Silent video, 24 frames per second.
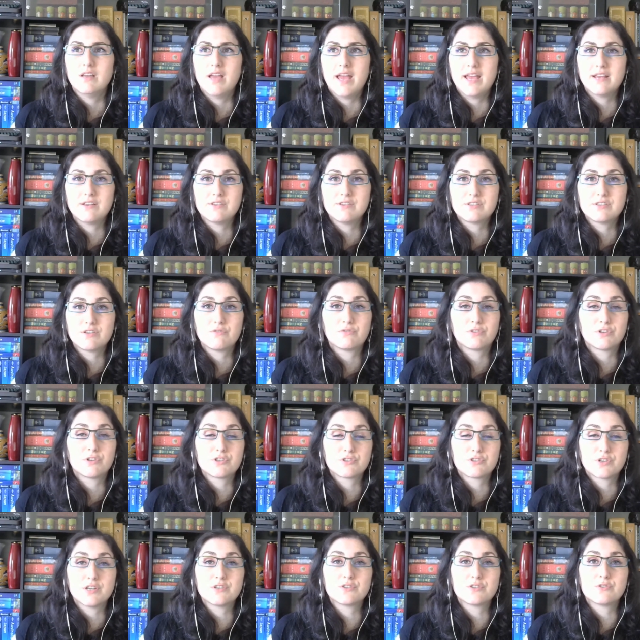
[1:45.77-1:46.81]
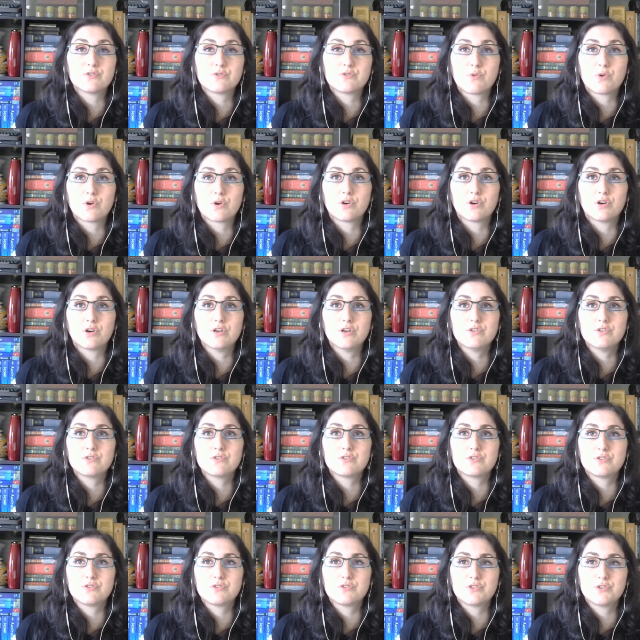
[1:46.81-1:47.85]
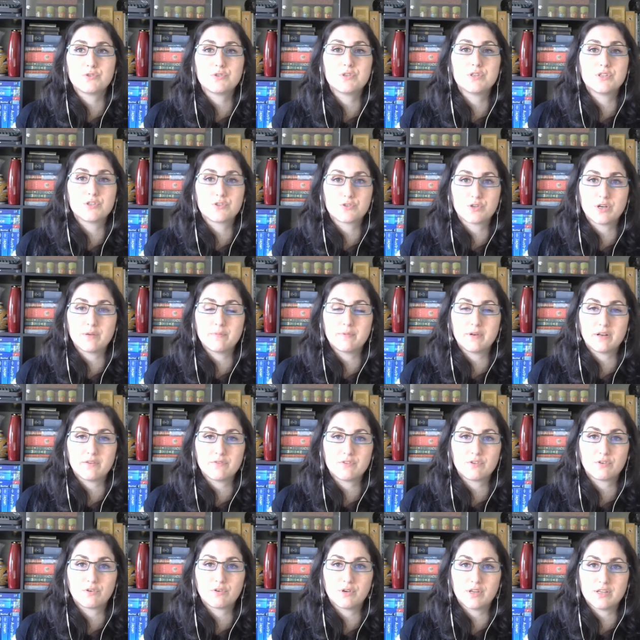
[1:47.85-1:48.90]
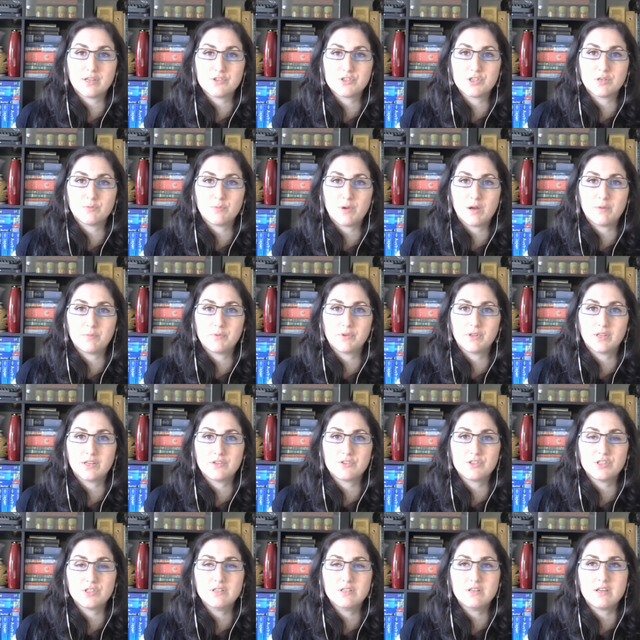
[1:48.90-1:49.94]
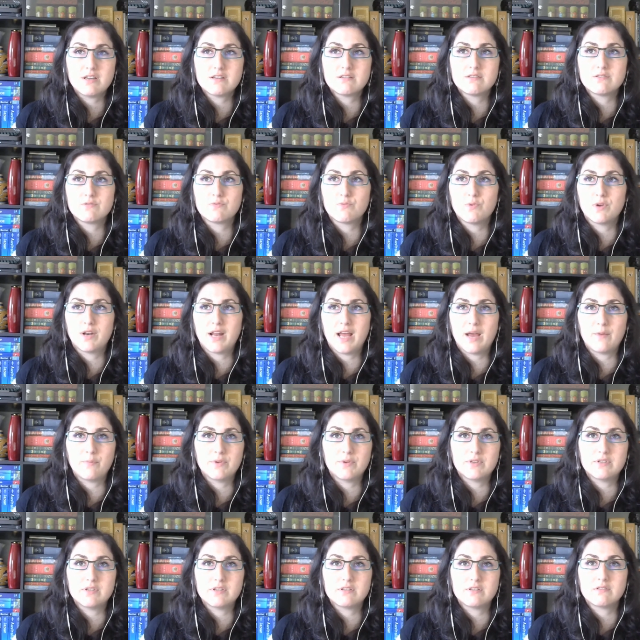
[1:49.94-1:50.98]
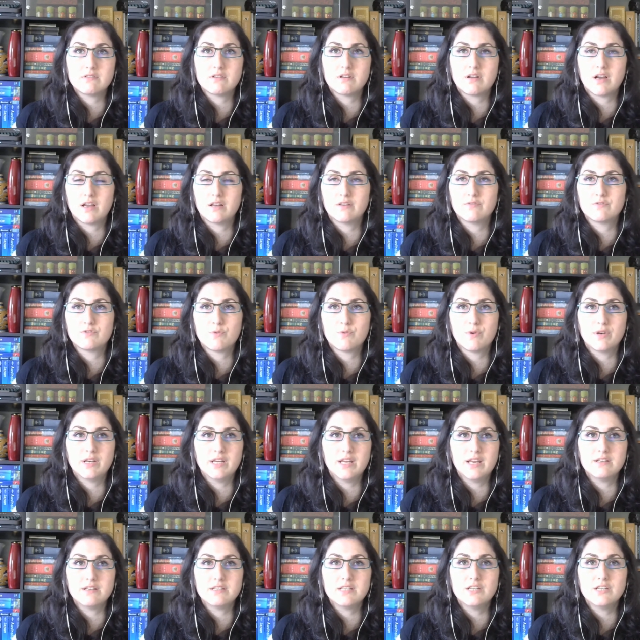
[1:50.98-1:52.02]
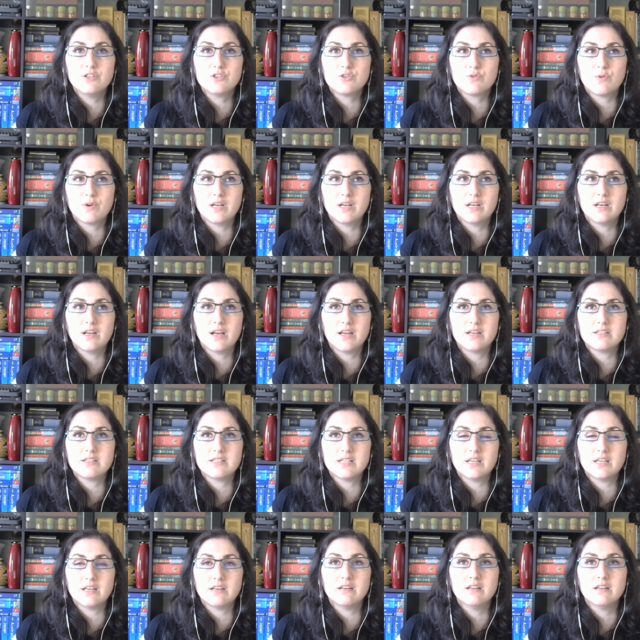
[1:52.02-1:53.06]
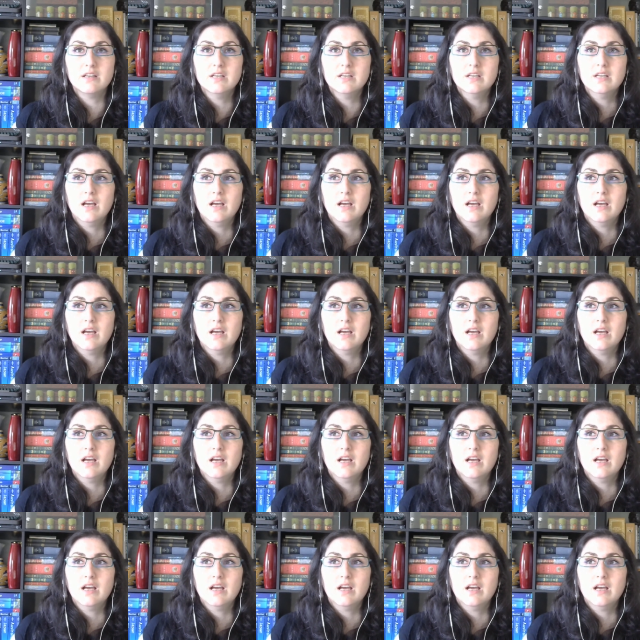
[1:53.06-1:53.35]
angst and frustration toward her due to the treatment of the Rohingya population and what happened in kind of 2018, 2019